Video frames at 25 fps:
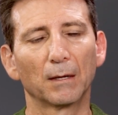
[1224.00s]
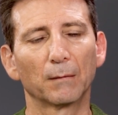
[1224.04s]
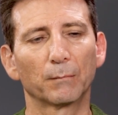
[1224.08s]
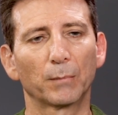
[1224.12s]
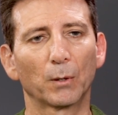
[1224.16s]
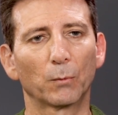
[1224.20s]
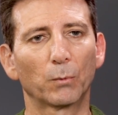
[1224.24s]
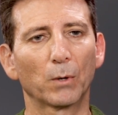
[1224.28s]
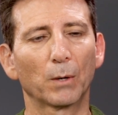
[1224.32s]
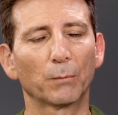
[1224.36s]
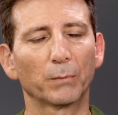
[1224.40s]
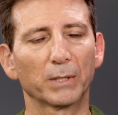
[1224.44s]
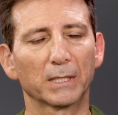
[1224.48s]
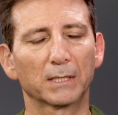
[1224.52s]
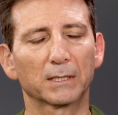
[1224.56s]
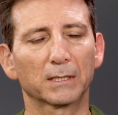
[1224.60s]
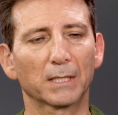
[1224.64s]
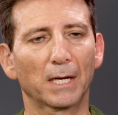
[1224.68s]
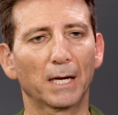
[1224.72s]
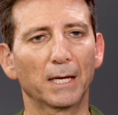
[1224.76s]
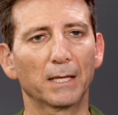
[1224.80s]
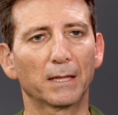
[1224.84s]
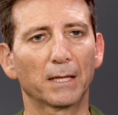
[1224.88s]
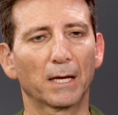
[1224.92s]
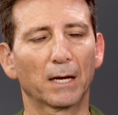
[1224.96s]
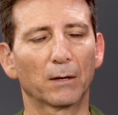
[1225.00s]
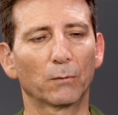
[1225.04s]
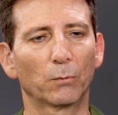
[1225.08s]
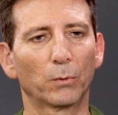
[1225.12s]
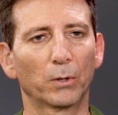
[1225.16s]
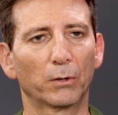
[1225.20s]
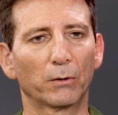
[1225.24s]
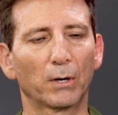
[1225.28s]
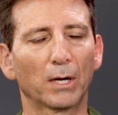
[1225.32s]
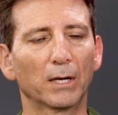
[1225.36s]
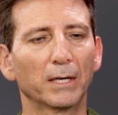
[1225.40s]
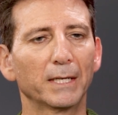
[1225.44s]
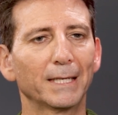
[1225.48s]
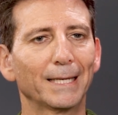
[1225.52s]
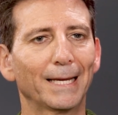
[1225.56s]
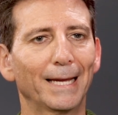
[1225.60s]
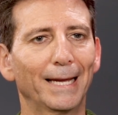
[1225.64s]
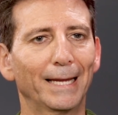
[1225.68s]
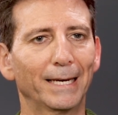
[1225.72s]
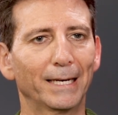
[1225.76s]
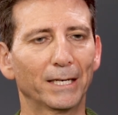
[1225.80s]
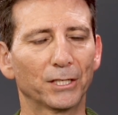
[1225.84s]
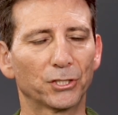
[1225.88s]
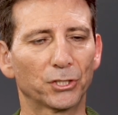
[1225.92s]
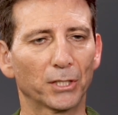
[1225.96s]
But when we say that, we're only
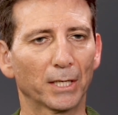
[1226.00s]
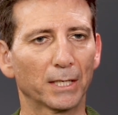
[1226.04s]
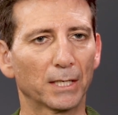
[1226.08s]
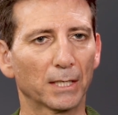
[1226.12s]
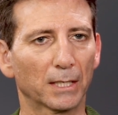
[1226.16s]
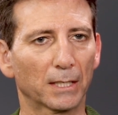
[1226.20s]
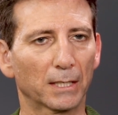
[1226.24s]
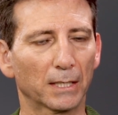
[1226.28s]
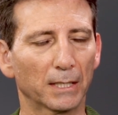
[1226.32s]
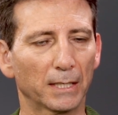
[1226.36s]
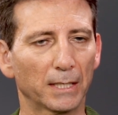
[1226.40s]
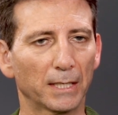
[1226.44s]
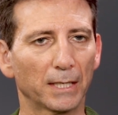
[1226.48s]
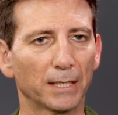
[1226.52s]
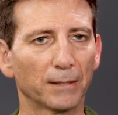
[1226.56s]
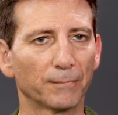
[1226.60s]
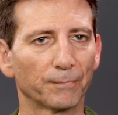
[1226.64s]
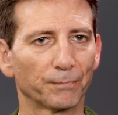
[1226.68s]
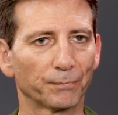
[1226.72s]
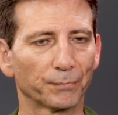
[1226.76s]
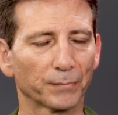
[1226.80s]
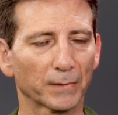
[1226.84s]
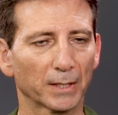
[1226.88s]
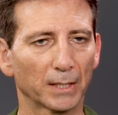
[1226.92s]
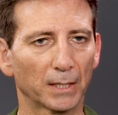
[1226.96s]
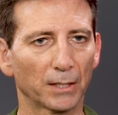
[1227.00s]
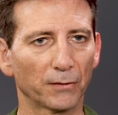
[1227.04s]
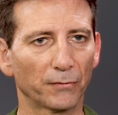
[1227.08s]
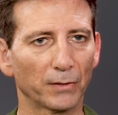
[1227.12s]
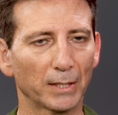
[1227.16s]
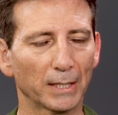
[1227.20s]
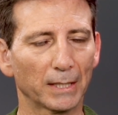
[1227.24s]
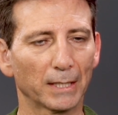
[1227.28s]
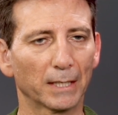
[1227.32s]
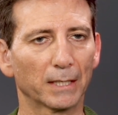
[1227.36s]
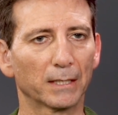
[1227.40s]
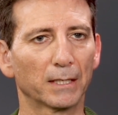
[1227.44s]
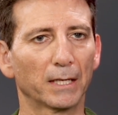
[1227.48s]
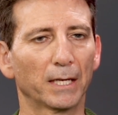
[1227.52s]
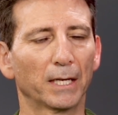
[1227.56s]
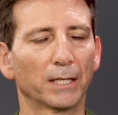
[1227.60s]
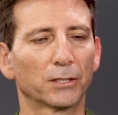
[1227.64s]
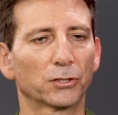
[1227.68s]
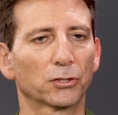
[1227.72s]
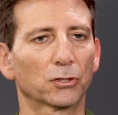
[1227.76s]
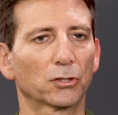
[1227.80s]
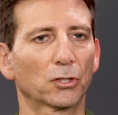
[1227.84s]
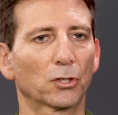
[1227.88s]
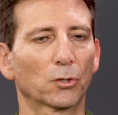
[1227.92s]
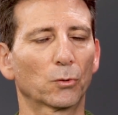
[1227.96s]
energetically giving it
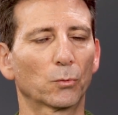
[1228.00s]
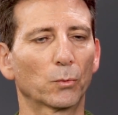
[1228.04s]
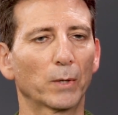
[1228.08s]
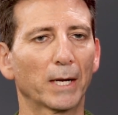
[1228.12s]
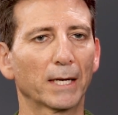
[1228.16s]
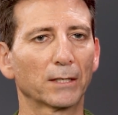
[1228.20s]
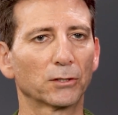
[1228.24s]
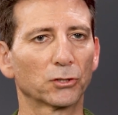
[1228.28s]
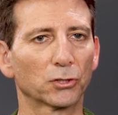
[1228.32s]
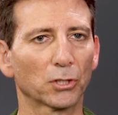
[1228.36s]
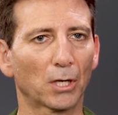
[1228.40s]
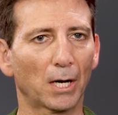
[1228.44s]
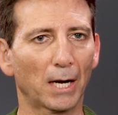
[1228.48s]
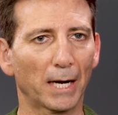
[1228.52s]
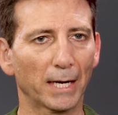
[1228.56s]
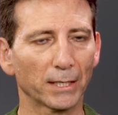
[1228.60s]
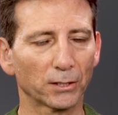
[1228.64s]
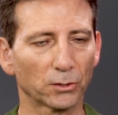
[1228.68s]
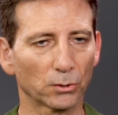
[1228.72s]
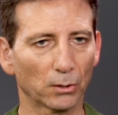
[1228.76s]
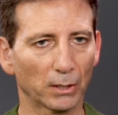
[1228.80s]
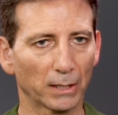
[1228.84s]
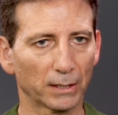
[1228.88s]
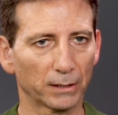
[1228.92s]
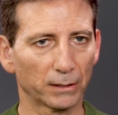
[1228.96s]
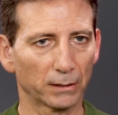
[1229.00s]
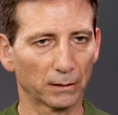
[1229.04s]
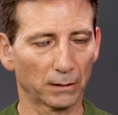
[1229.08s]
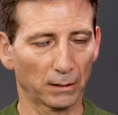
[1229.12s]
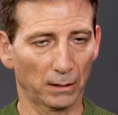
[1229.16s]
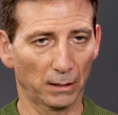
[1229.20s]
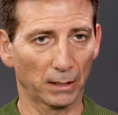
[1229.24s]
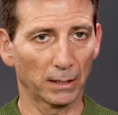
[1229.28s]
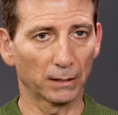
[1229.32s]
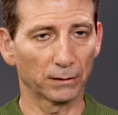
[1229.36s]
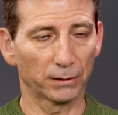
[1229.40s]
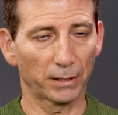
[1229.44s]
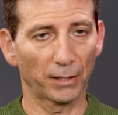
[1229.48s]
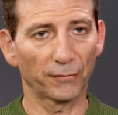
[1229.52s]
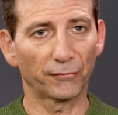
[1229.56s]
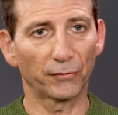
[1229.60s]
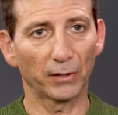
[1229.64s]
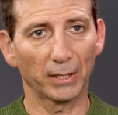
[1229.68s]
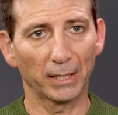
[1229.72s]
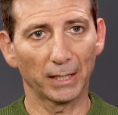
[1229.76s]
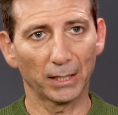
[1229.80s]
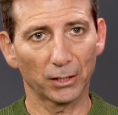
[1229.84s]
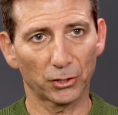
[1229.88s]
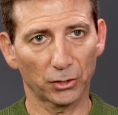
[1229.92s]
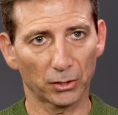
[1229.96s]
its correct title and
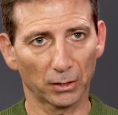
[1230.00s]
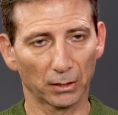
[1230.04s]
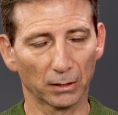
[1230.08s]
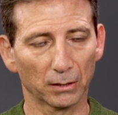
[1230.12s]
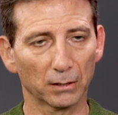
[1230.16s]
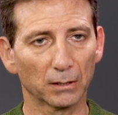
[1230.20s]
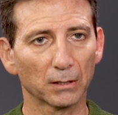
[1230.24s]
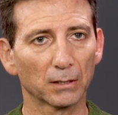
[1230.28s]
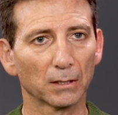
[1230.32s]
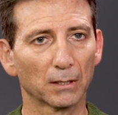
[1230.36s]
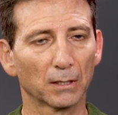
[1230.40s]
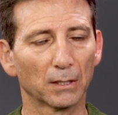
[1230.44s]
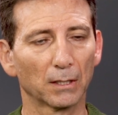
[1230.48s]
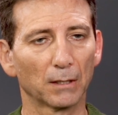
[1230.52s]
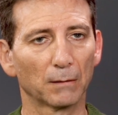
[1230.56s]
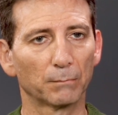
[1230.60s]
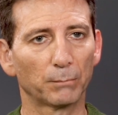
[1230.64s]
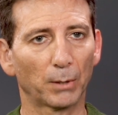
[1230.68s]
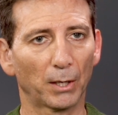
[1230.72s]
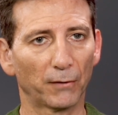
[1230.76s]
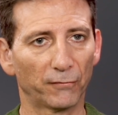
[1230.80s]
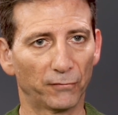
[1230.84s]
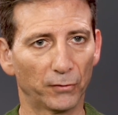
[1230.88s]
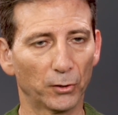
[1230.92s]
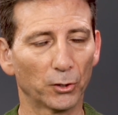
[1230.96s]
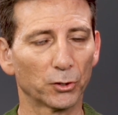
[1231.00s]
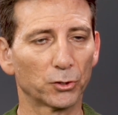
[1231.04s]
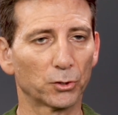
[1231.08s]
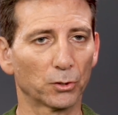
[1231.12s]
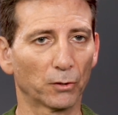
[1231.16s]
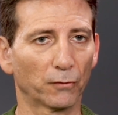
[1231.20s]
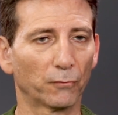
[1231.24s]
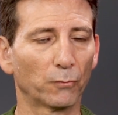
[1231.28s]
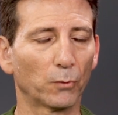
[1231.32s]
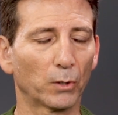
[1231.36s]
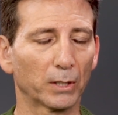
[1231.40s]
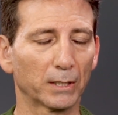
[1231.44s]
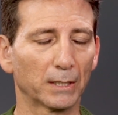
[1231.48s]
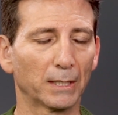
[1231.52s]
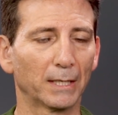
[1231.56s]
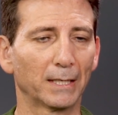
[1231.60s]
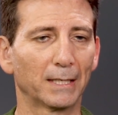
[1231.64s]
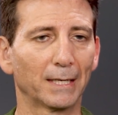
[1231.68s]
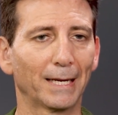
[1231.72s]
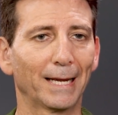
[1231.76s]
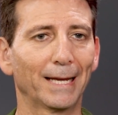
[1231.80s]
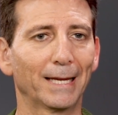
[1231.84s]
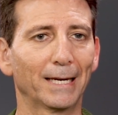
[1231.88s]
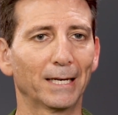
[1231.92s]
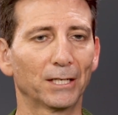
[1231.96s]
definition by virtue of what
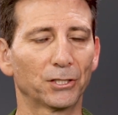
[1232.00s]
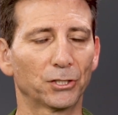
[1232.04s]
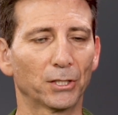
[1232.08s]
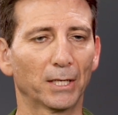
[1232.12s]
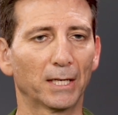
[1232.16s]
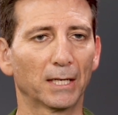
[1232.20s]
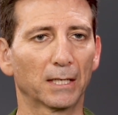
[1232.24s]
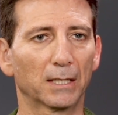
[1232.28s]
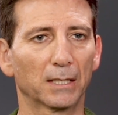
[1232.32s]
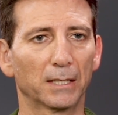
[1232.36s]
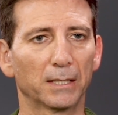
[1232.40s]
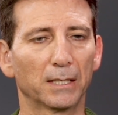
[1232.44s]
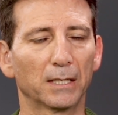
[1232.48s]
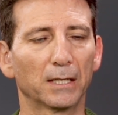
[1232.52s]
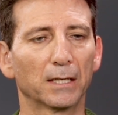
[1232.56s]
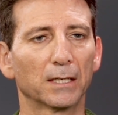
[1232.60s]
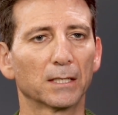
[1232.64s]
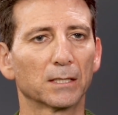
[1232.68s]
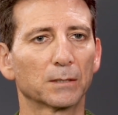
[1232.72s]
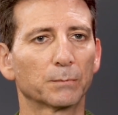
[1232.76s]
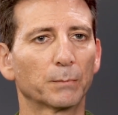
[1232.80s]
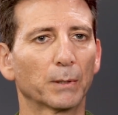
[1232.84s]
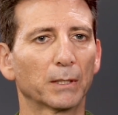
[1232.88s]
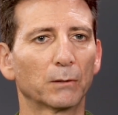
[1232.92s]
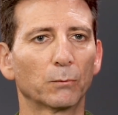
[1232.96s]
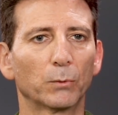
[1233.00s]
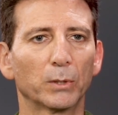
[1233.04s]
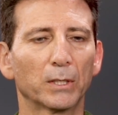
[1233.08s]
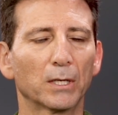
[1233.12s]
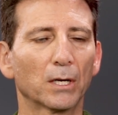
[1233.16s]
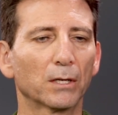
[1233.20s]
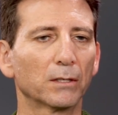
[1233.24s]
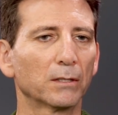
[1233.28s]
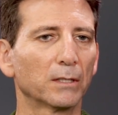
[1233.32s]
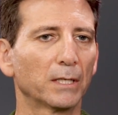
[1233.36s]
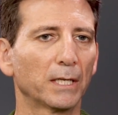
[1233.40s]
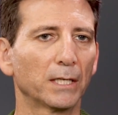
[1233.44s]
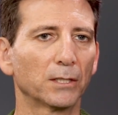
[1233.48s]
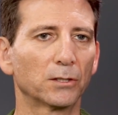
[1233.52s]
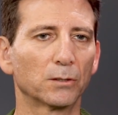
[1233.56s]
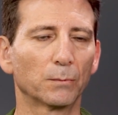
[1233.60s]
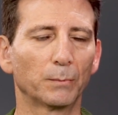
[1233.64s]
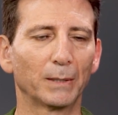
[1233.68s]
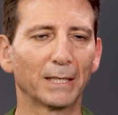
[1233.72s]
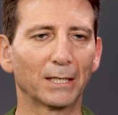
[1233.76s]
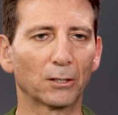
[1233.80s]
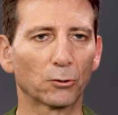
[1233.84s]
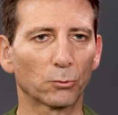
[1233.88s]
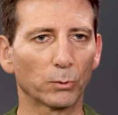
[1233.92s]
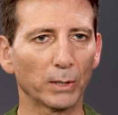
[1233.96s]
it energetically is. But we don't need to
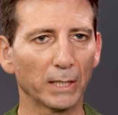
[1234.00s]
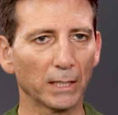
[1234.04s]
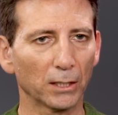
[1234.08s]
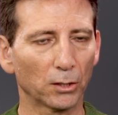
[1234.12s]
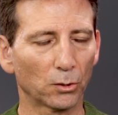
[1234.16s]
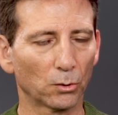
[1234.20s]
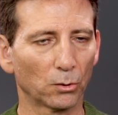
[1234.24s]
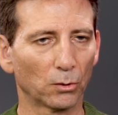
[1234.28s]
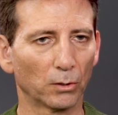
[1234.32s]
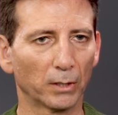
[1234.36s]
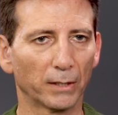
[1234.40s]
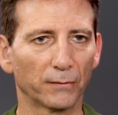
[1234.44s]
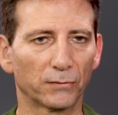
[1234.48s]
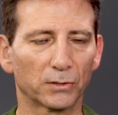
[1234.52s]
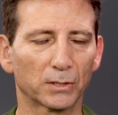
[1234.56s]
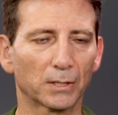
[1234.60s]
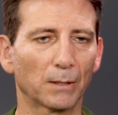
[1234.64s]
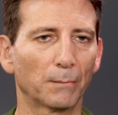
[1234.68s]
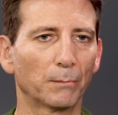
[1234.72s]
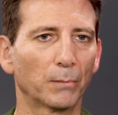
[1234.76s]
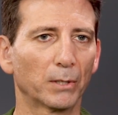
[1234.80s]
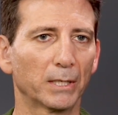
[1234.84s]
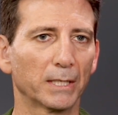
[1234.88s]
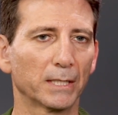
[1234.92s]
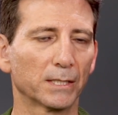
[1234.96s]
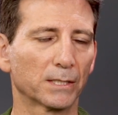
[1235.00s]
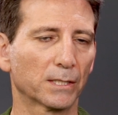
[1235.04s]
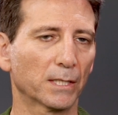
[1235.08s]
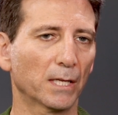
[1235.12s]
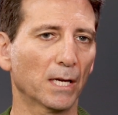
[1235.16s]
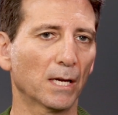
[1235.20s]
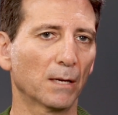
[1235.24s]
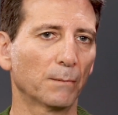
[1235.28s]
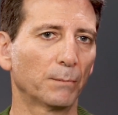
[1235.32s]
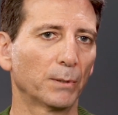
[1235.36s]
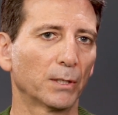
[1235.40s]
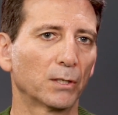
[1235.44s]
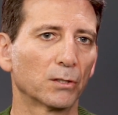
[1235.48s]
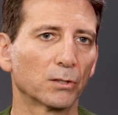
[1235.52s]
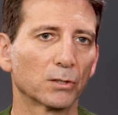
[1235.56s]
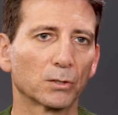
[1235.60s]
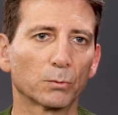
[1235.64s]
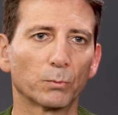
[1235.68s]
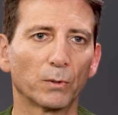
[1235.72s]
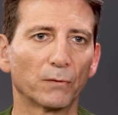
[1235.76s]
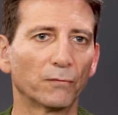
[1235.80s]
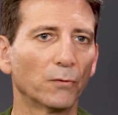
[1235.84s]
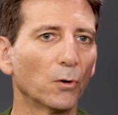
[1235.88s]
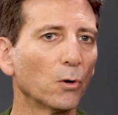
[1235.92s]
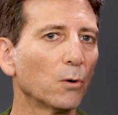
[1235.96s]
be critical if somebody is there, because
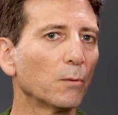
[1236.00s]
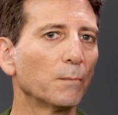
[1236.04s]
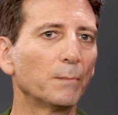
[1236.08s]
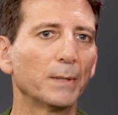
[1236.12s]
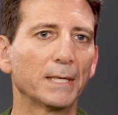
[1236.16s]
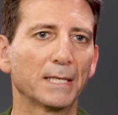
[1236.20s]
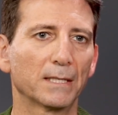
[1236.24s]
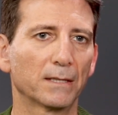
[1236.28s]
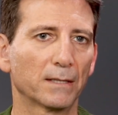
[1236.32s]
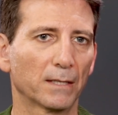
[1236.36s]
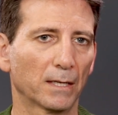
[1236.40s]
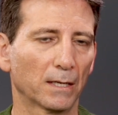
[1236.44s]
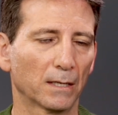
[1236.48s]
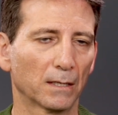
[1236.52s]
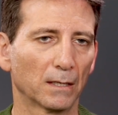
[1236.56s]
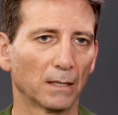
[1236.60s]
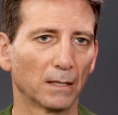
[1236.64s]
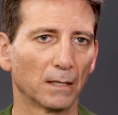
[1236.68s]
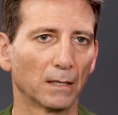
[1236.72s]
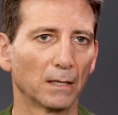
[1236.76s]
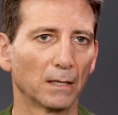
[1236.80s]
we've all been there.